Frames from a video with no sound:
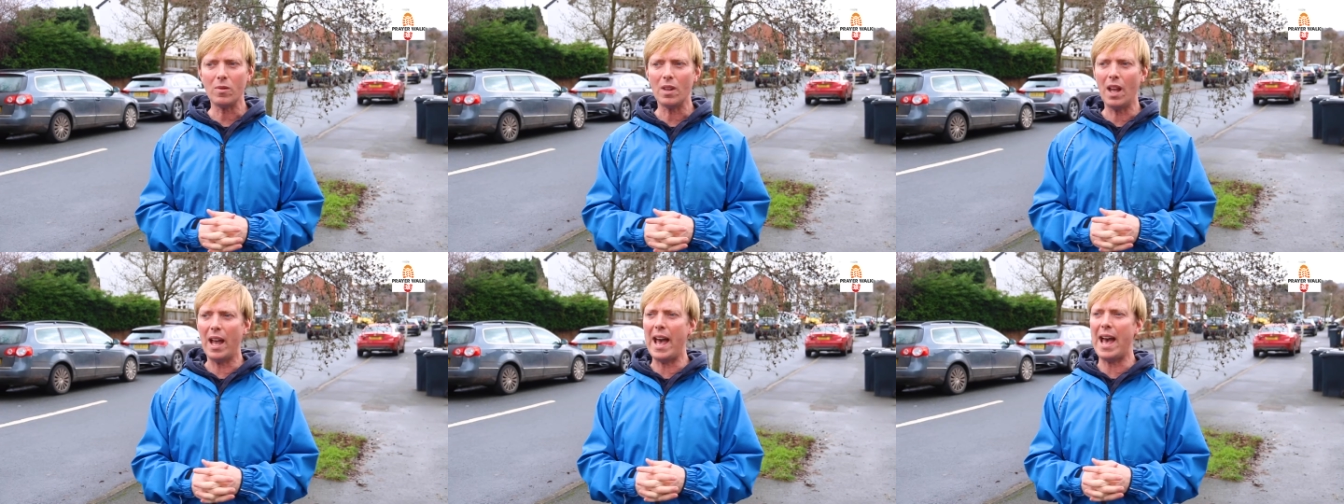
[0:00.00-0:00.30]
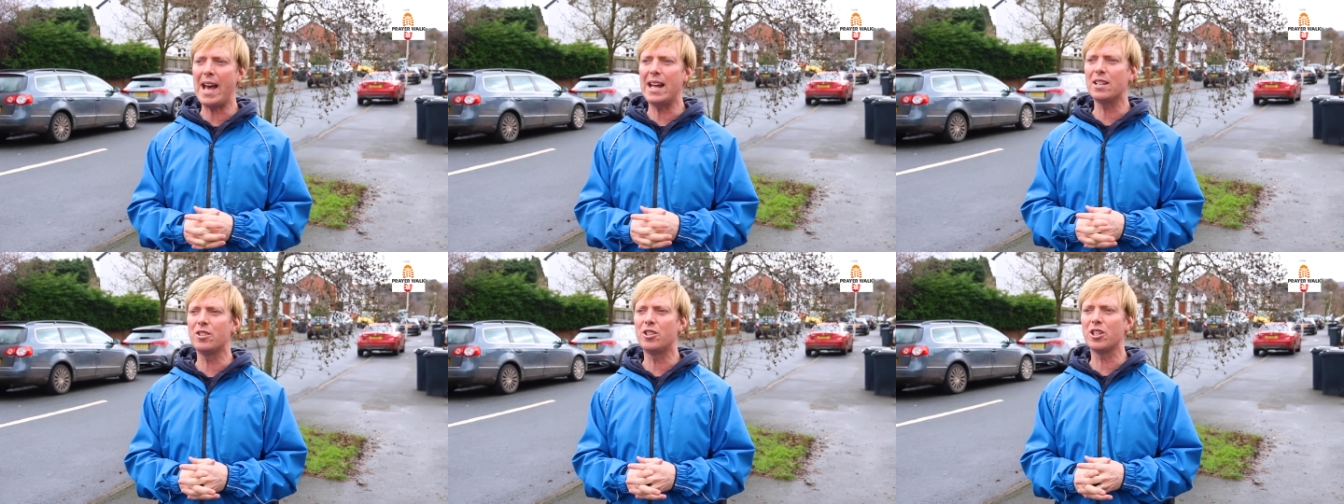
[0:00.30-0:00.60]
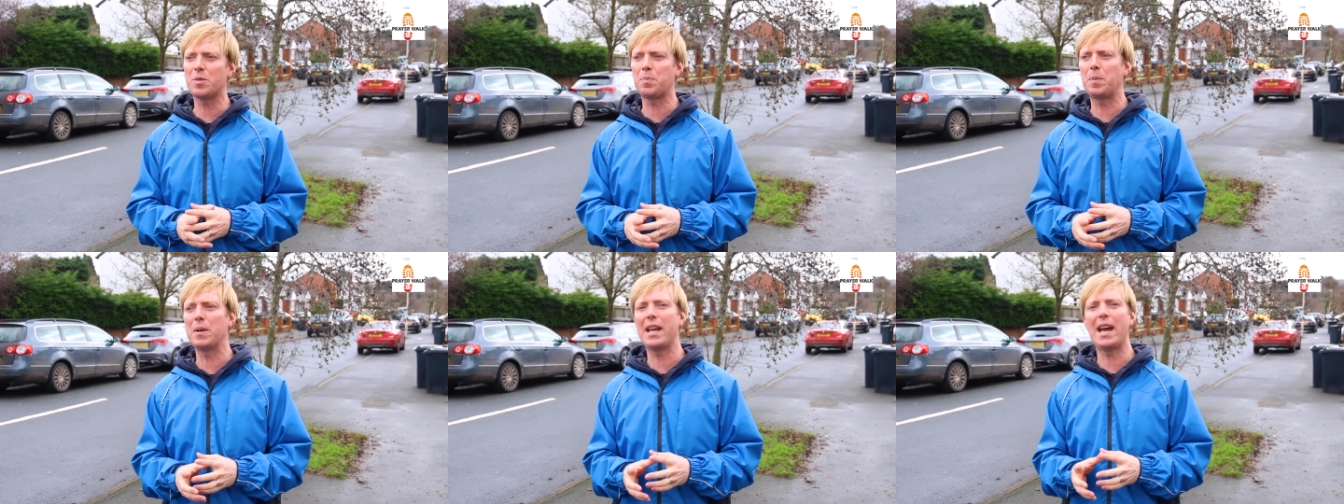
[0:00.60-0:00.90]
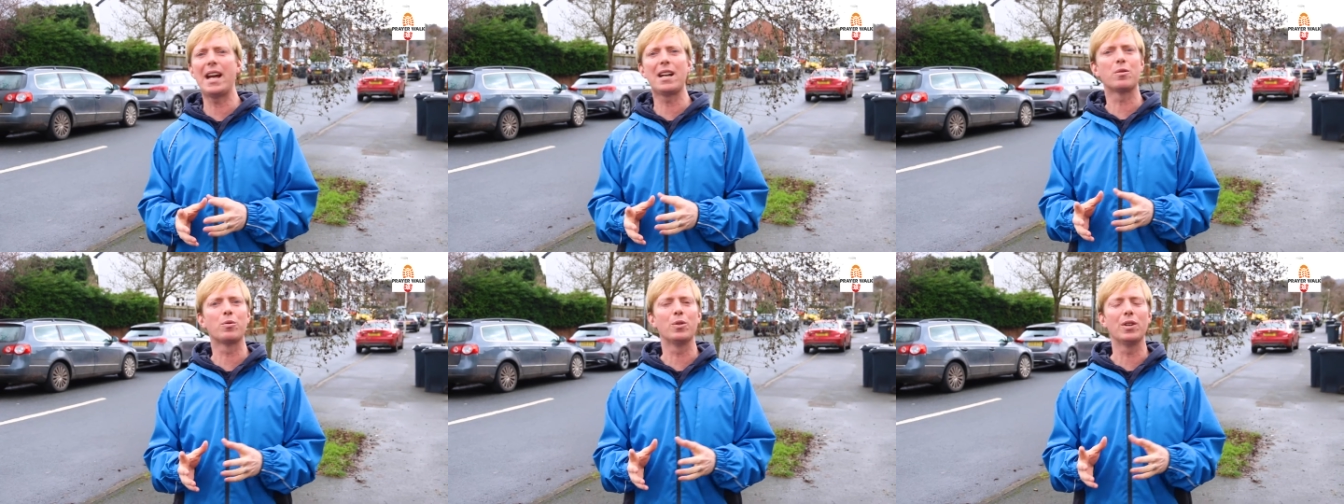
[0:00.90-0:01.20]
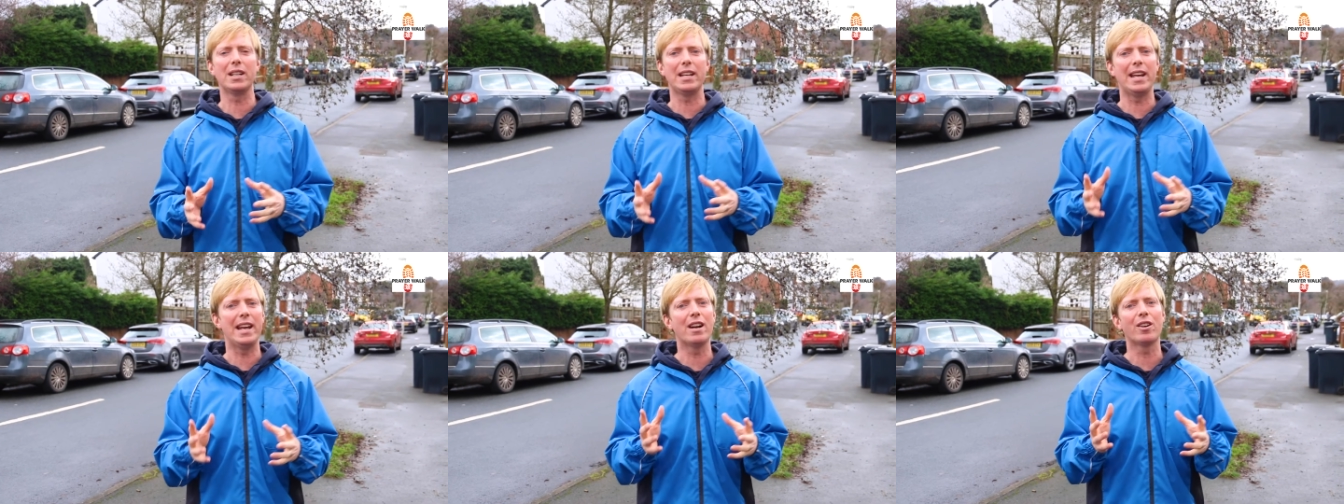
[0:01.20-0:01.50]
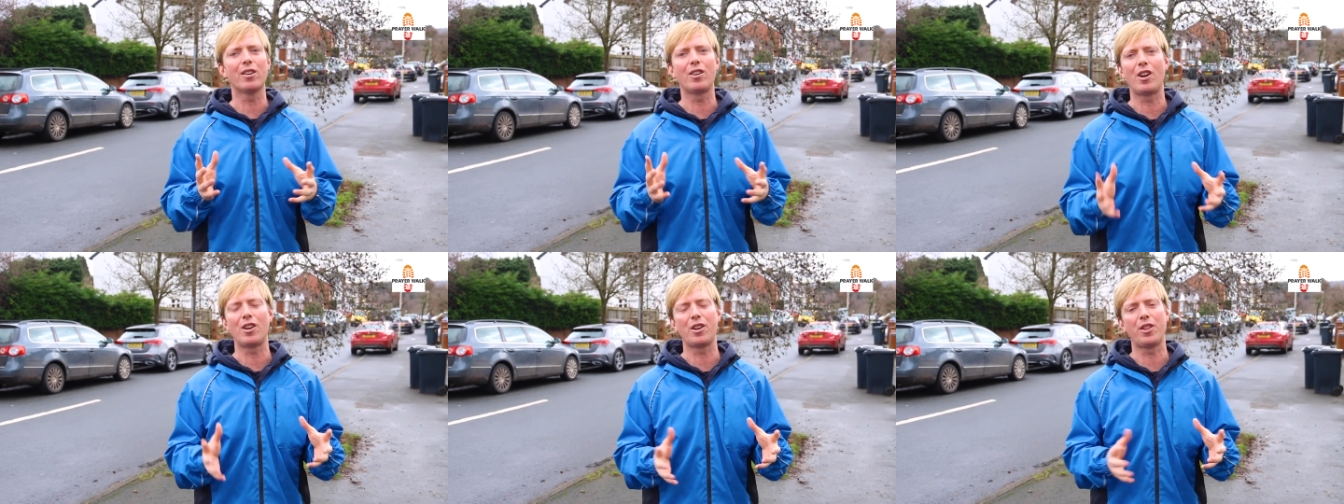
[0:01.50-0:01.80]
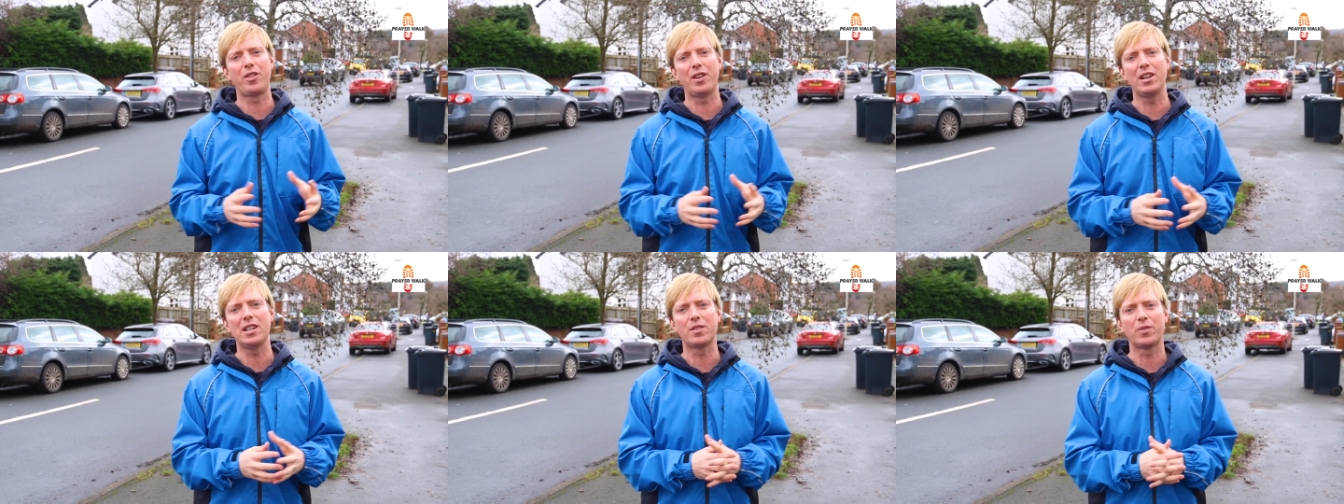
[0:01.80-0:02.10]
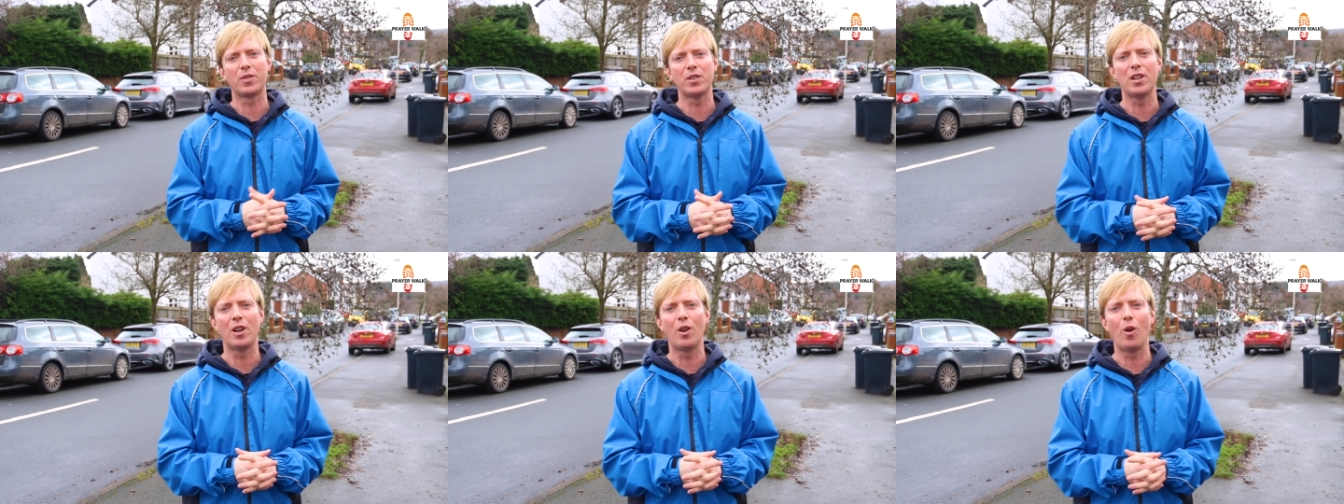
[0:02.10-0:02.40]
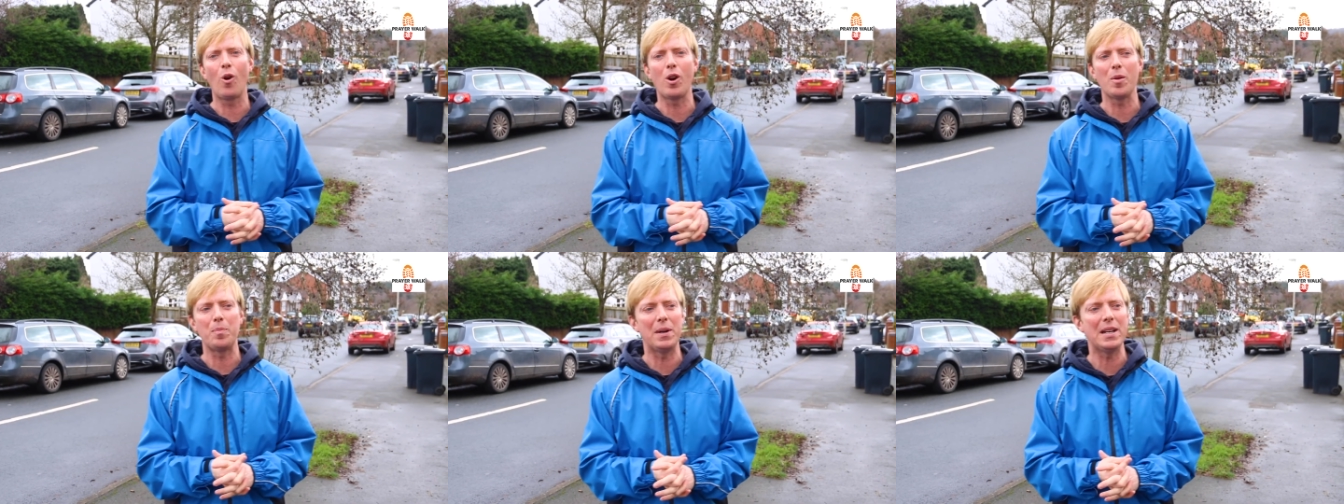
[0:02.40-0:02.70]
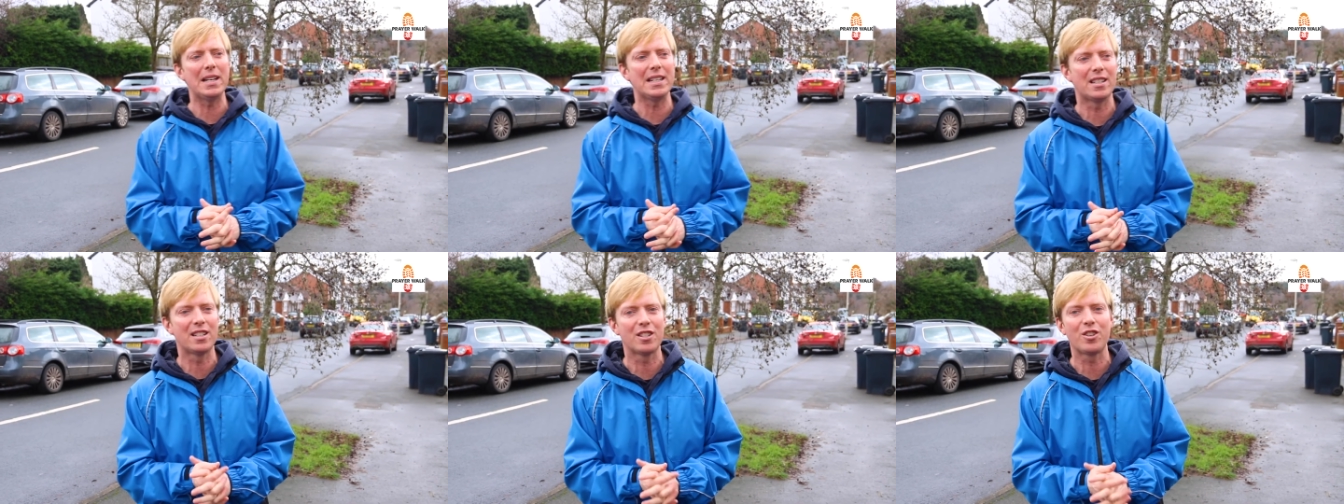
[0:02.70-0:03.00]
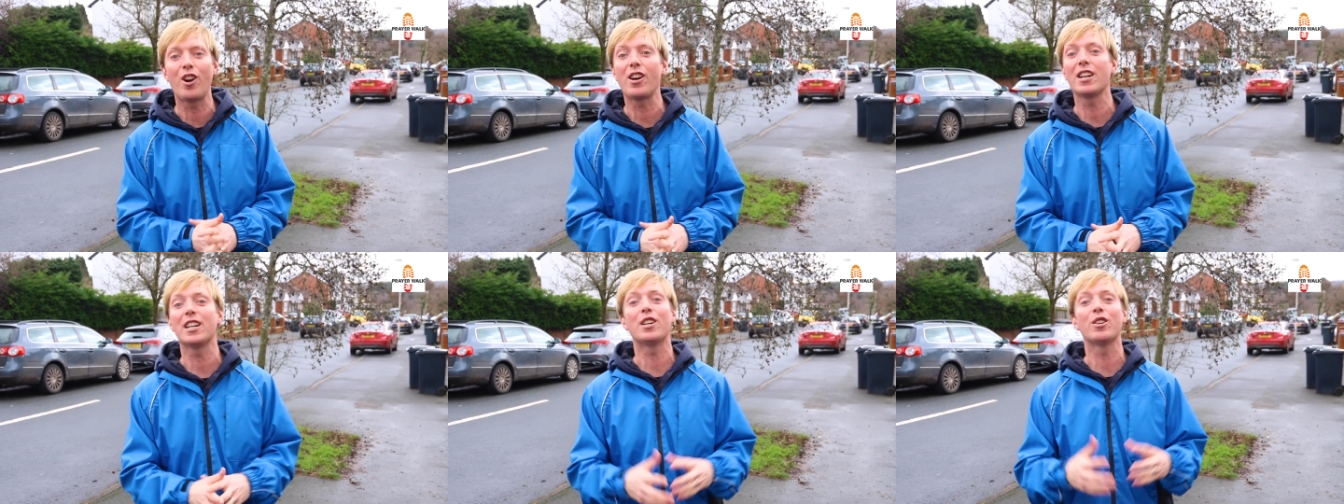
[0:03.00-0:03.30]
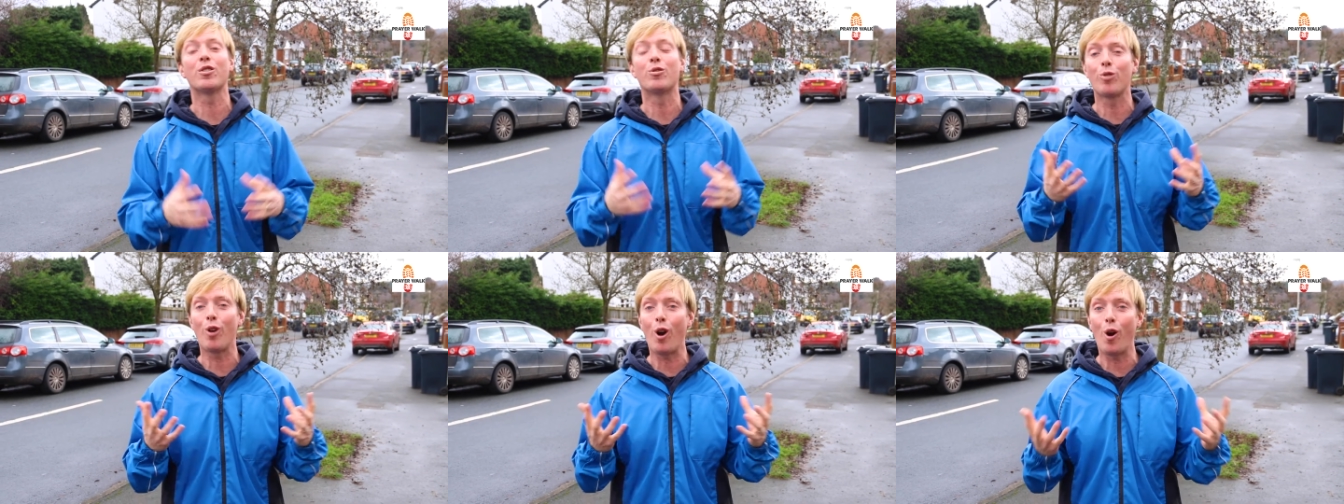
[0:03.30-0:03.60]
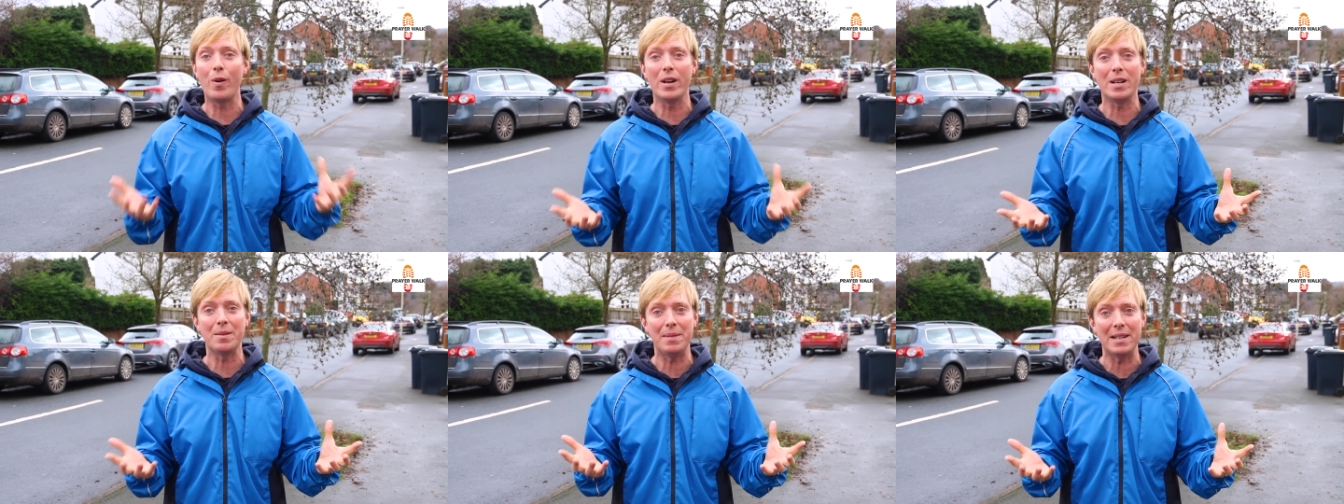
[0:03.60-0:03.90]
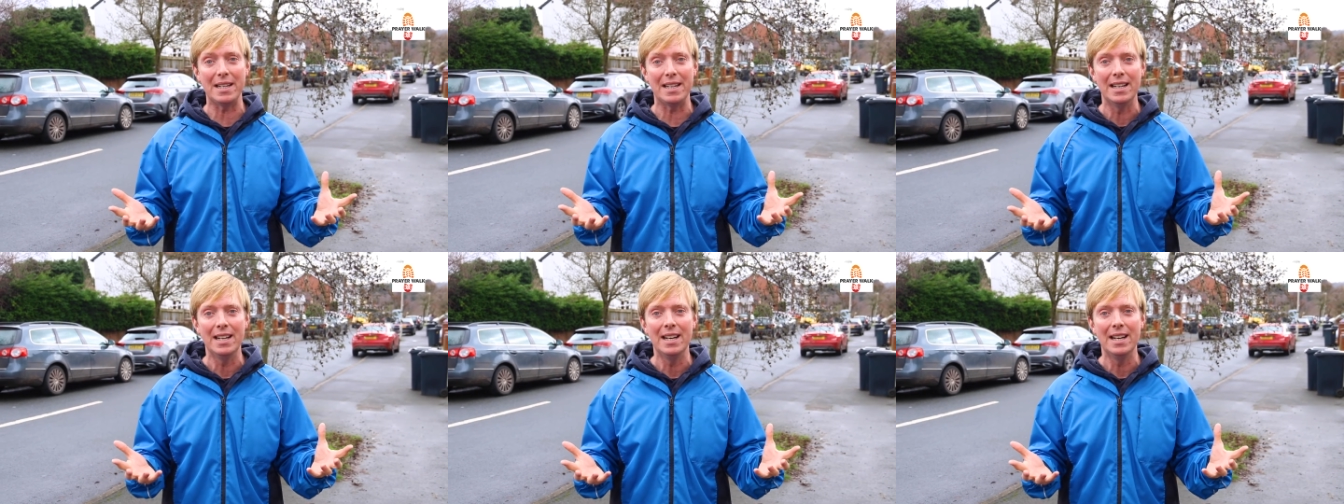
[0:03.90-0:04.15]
And just began to really hear a lot of things from the Lord, but it started to grow in me.